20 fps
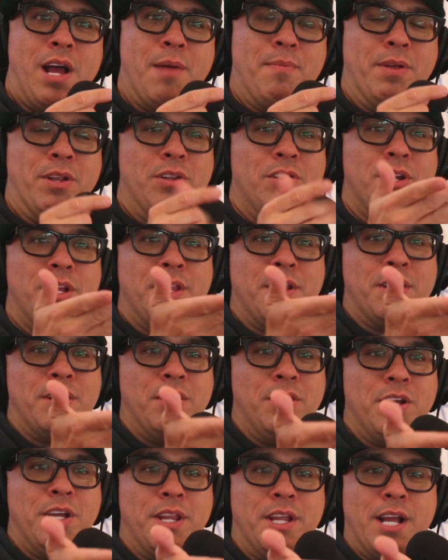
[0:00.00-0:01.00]
I mean, look
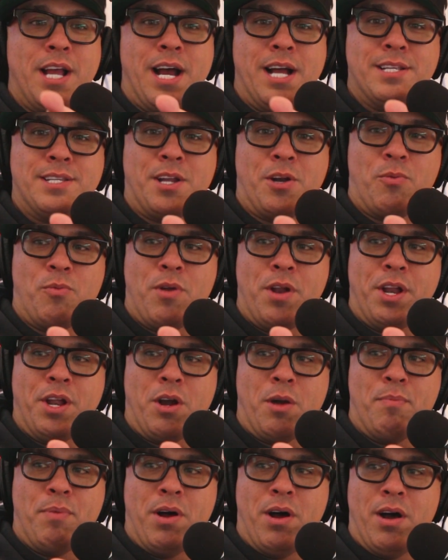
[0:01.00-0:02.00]
at the guys that are
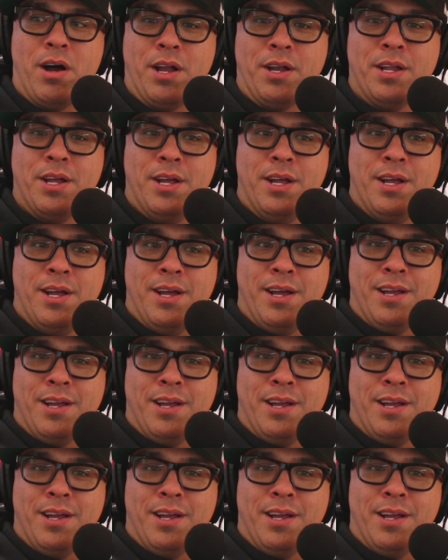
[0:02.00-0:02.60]
running our pod.